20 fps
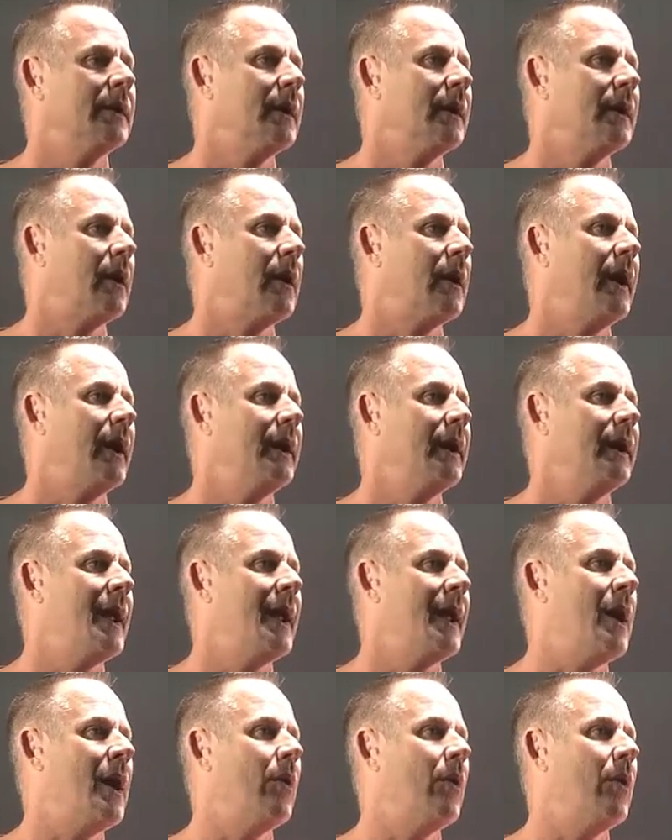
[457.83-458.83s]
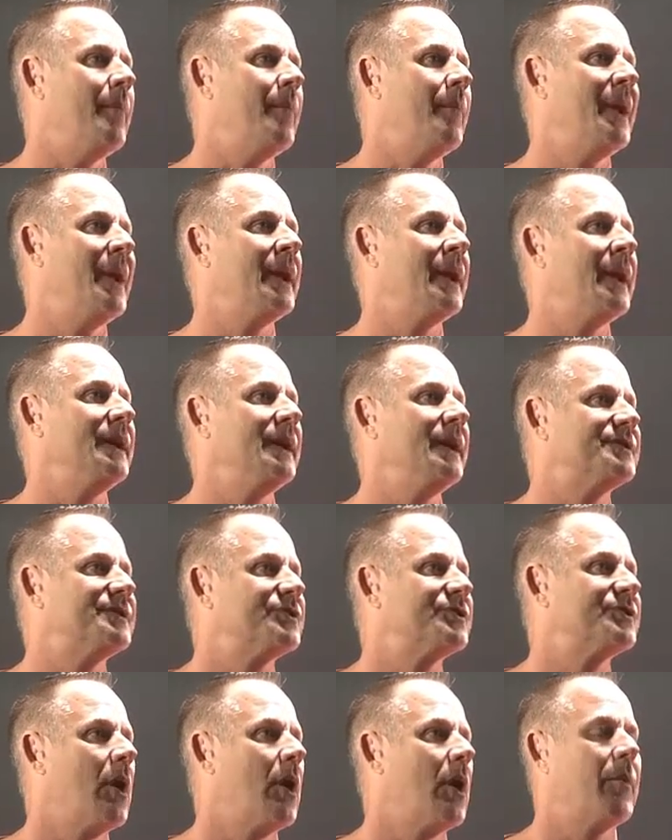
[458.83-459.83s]
All right, now amenities,
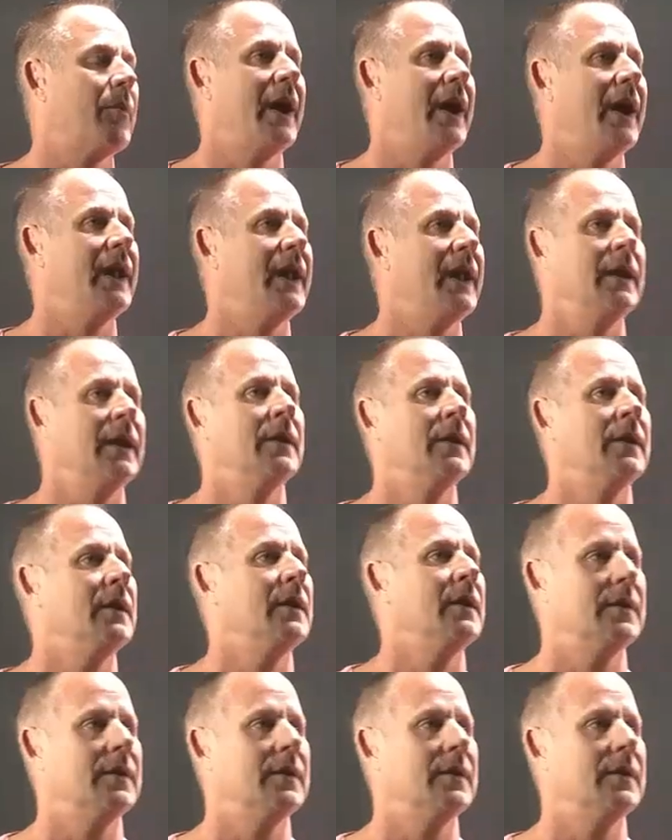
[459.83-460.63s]
star rating,